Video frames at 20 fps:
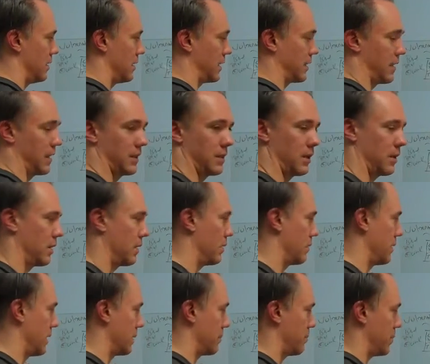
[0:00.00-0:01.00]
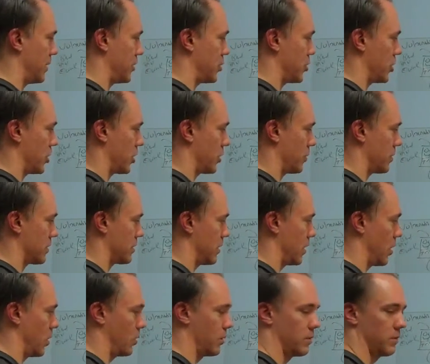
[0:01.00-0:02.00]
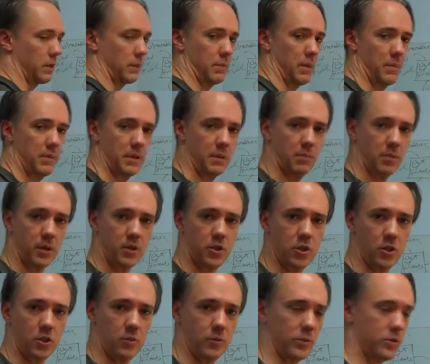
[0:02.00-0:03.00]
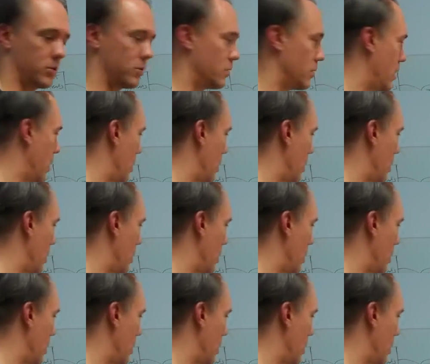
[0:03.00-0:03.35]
Like blood sugar was low. Maybe the blood sugar was too